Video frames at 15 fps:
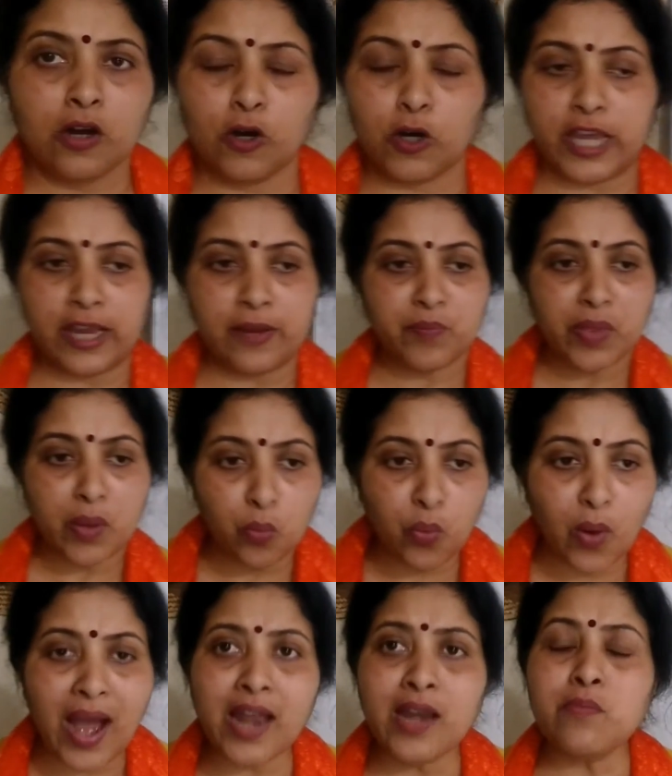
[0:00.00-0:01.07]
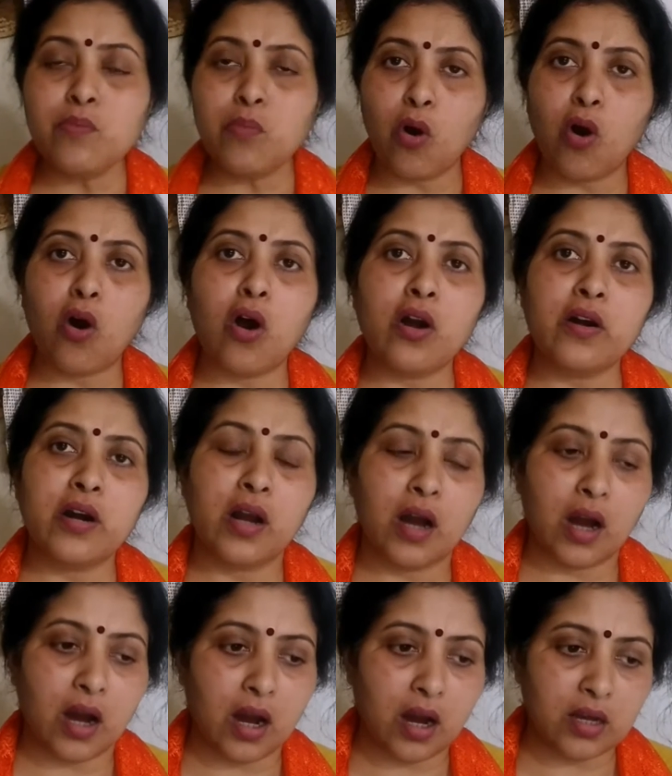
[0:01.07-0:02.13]
Okay, one more
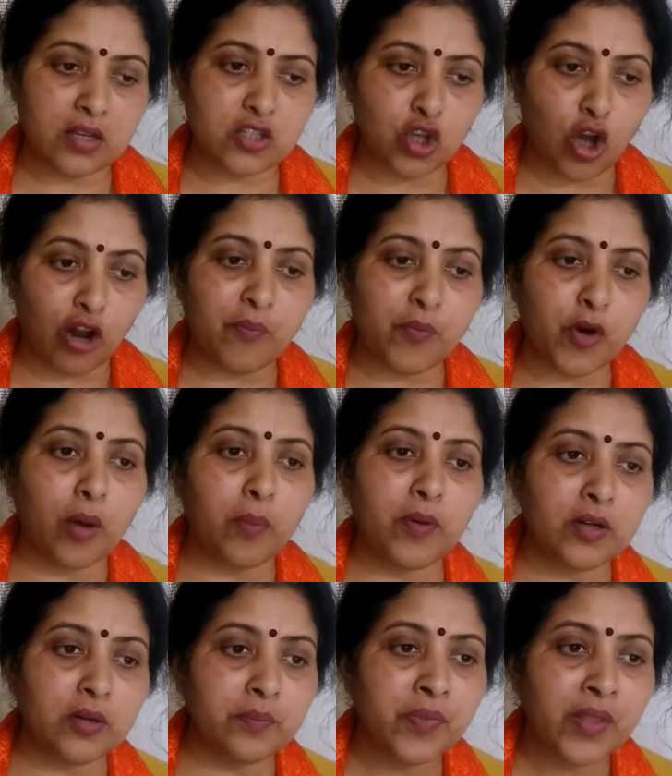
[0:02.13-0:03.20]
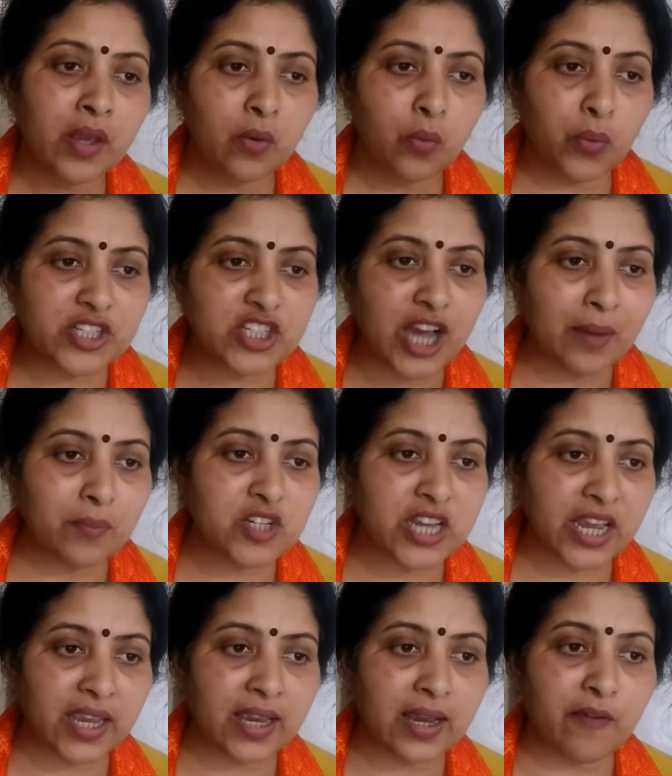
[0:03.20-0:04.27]
solve problem which I'm
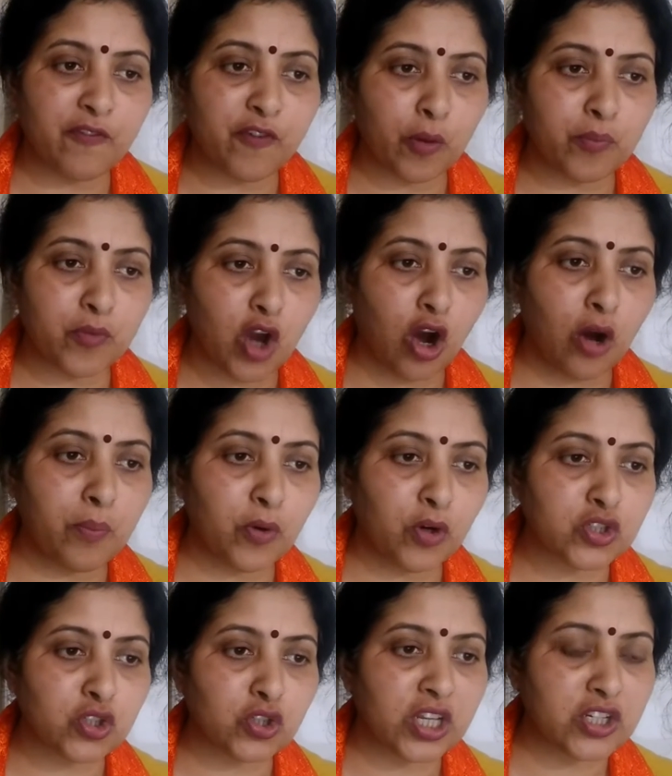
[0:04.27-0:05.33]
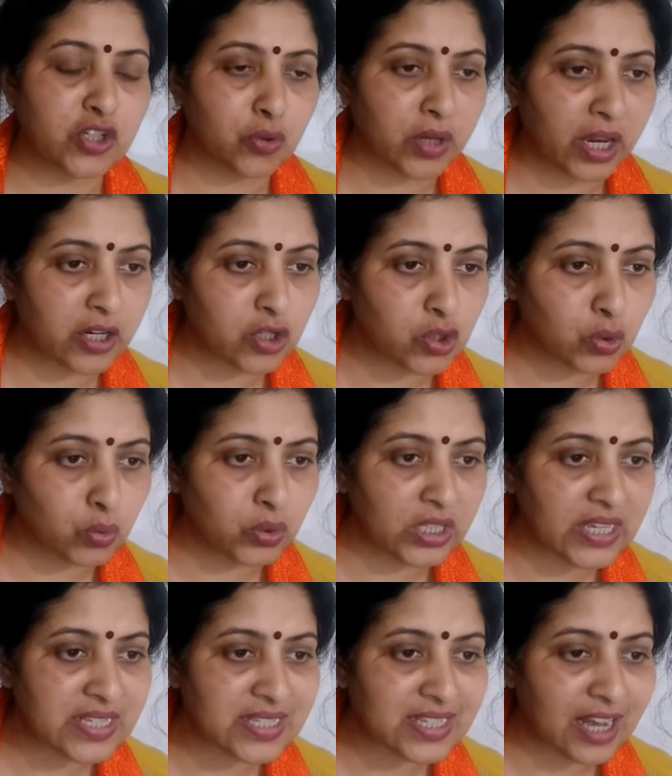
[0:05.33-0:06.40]
taking up from your book so that you can do
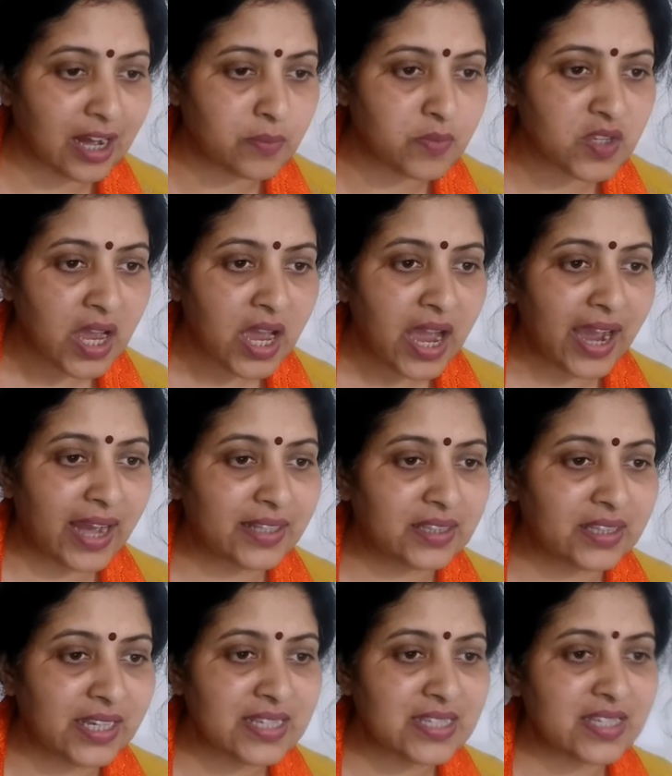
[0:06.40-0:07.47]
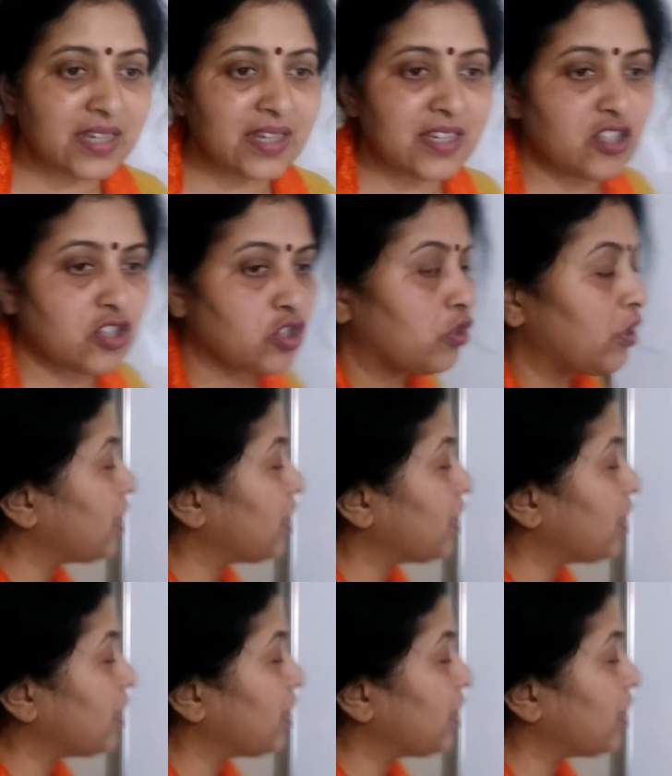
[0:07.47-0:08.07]
these sums, and this is